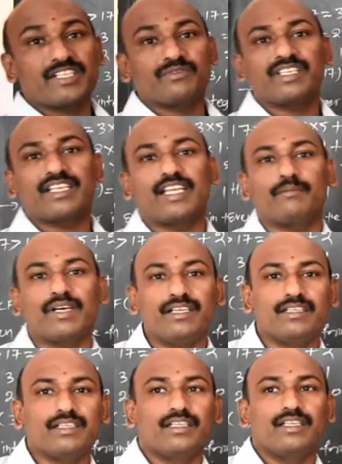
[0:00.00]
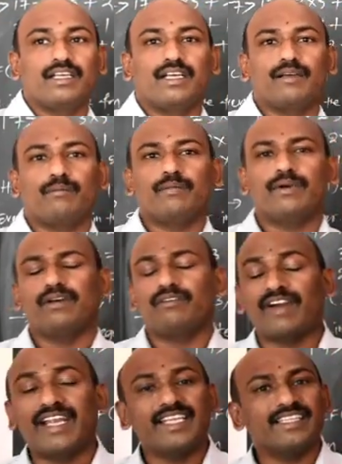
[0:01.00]
division lemma,
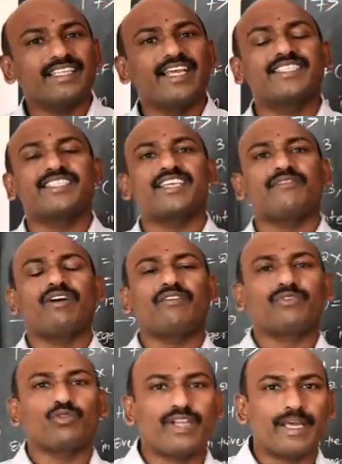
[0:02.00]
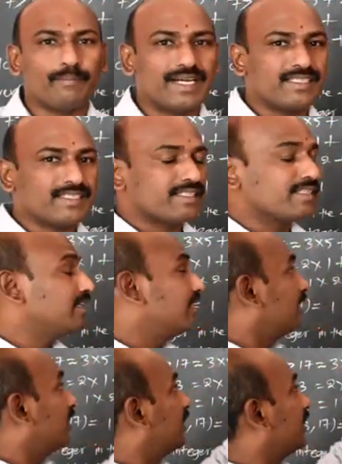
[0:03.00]
finding the HCF of two numbers.
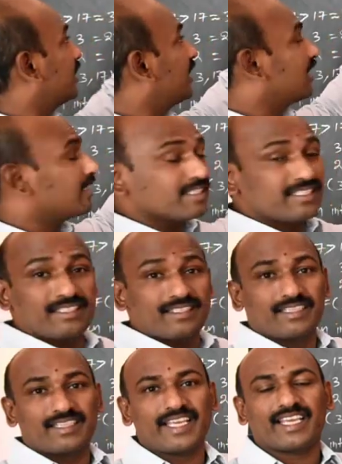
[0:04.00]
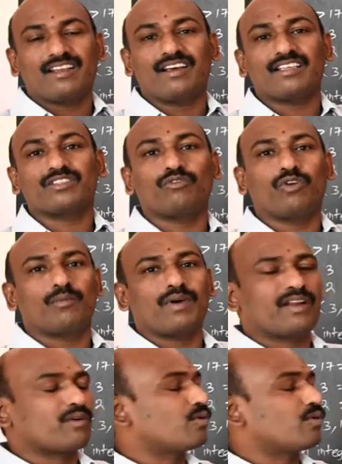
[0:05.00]
Here this they can ask 1 mark